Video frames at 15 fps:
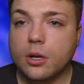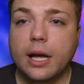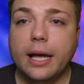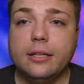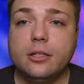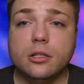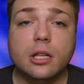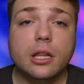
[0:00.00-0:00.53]

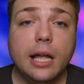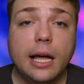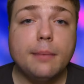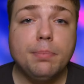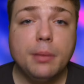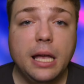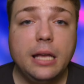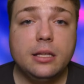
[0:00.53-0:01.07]
Guys, there's a lot of
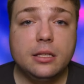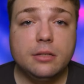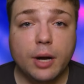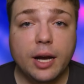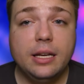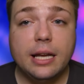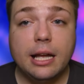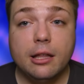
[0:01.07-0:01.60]
places
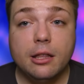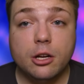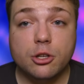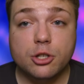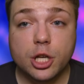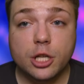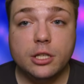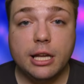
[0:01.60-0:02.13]
right now that are
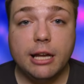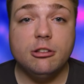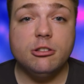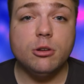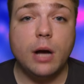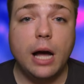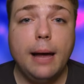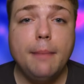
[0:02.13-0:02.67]
shut down,
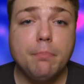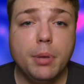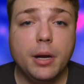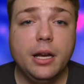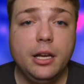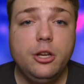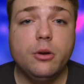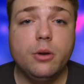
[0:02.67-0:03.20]
so I'm
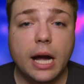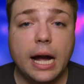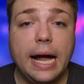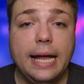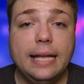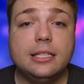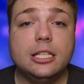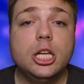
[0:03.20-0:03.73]
bringing you
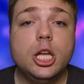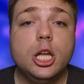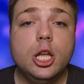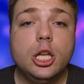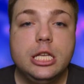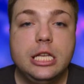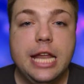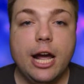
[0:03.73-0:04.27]
guys
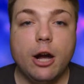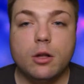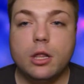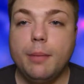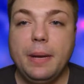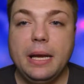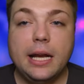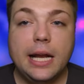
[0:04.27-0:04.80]
nail
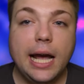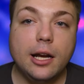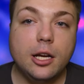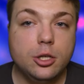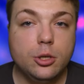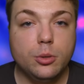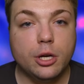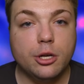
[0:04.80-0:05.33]
clipping and how to
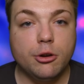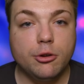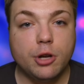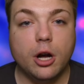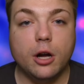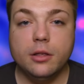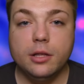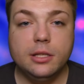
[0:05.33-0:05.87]
do it on your
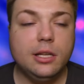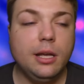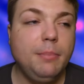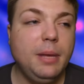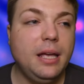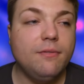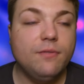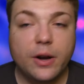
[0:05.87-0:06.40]
dog. This can
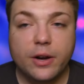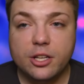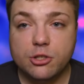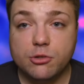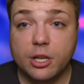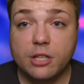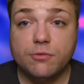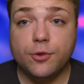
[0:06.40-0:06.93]
be a very
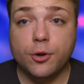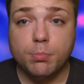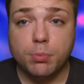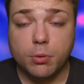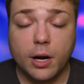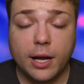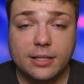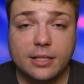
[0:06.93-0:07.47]
stressful
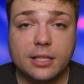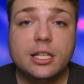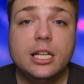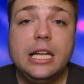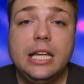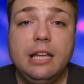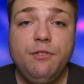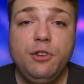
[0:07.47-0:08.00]
process
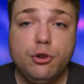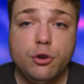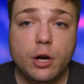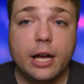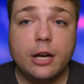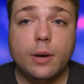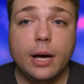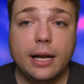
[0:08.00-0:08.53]
if you do
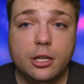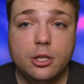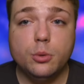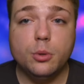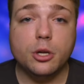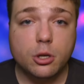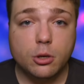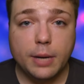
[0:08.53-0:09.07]
not know how to do
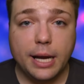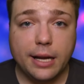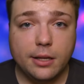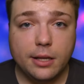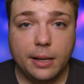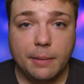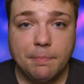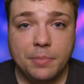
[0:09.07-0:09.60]
it correctly.